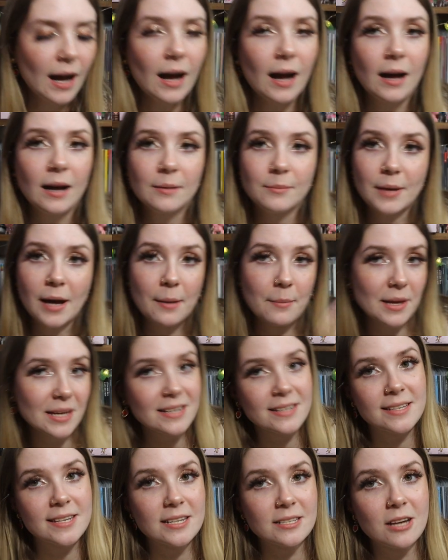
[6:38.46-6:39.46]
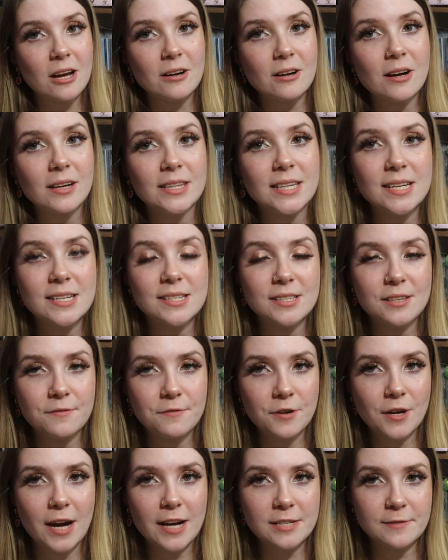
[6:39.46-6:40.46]
Um, I made a TikTok on this. If
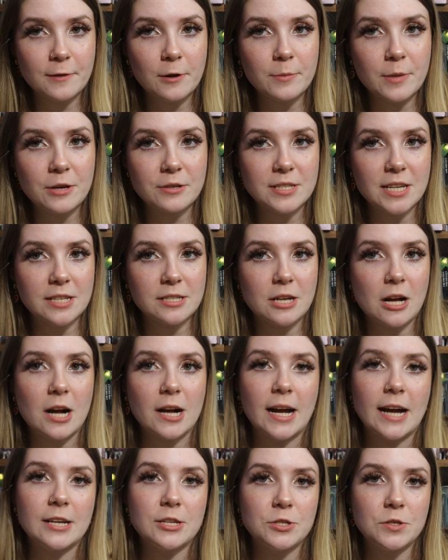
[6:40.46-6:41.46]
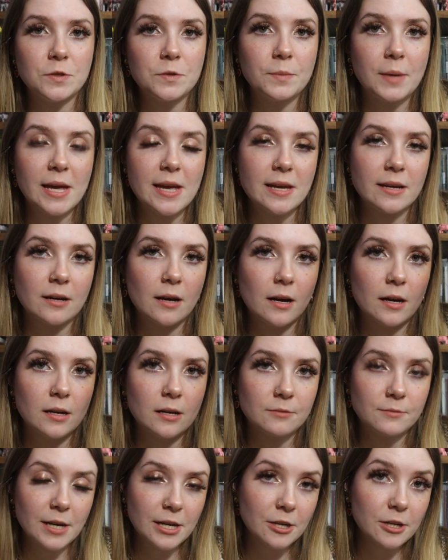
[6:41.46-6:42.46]
you guys follow me on TikTok, I do make
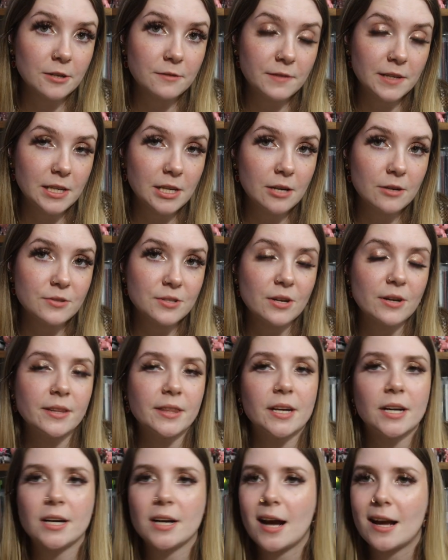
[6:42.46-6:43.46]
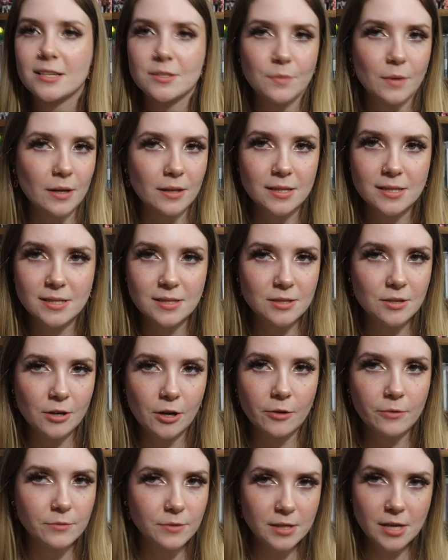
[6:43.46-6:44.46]
uh, record videos on there as well as, you
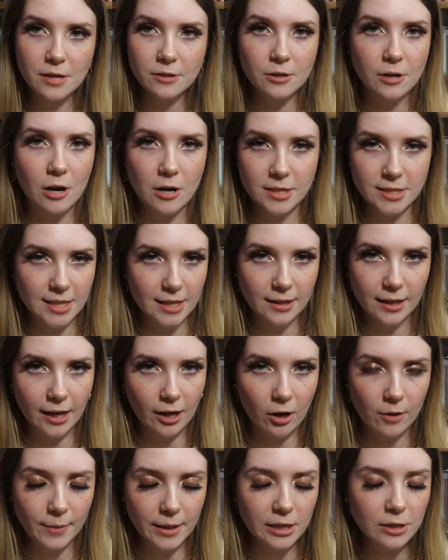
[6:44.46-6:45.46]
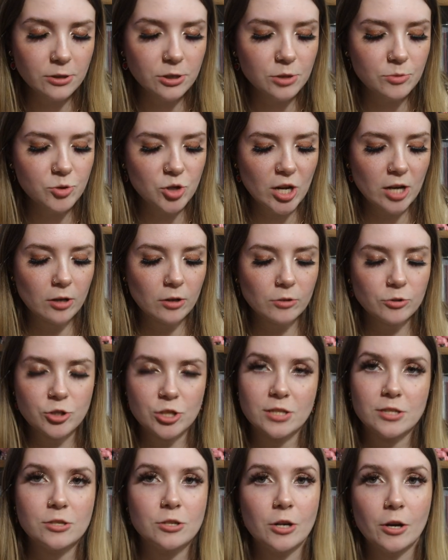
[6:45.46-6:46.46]
know, the other content like on my YouTube channel,
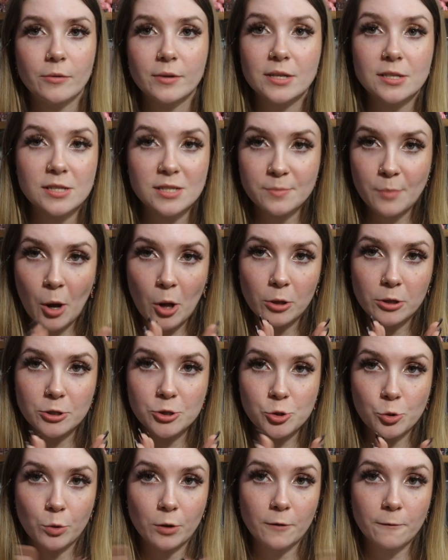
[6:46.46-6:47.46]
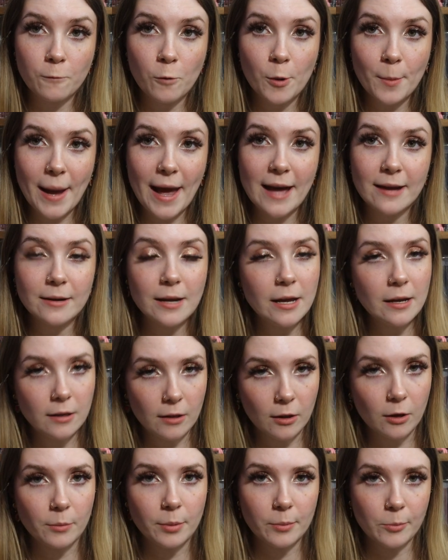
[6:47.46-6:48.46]
just, you know, in a smaller, shorter format and
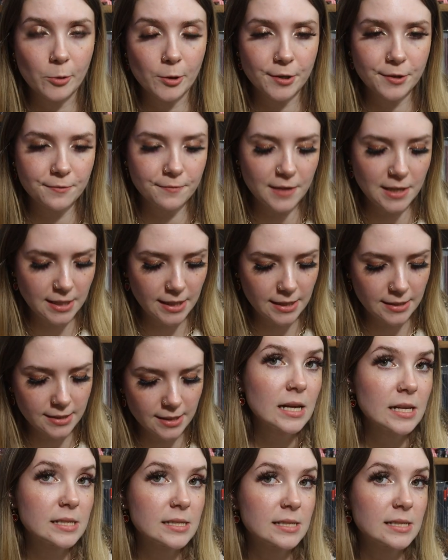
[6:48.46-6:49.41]
a little bit more convenient.